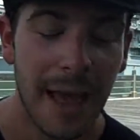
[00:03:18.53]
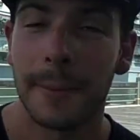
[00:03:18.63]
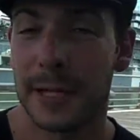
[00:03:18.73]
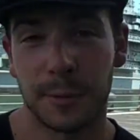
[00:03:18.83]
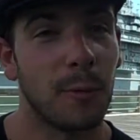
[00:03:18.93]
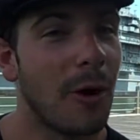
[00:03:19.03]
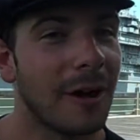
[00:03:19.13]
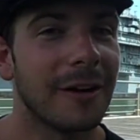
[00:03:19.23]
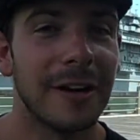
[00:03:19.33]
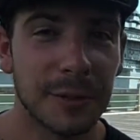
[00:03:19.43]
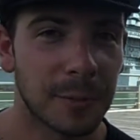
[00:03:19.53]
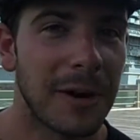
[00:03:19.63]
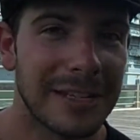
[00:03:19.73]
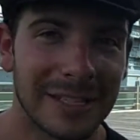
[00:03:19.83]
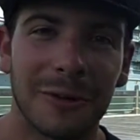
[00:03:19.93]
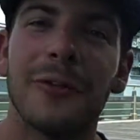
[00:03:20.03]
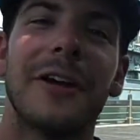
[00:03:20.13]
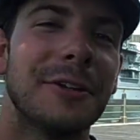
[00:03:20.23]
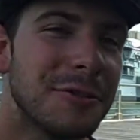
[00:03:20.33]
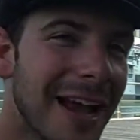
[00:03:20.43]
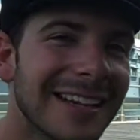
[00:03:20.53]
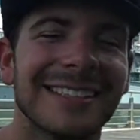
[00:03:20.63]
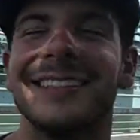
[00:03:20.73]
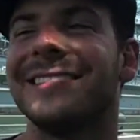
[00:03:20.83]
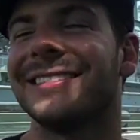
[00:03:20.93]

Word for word: Benjamin Walker is reprising the role of Andrew Jackson.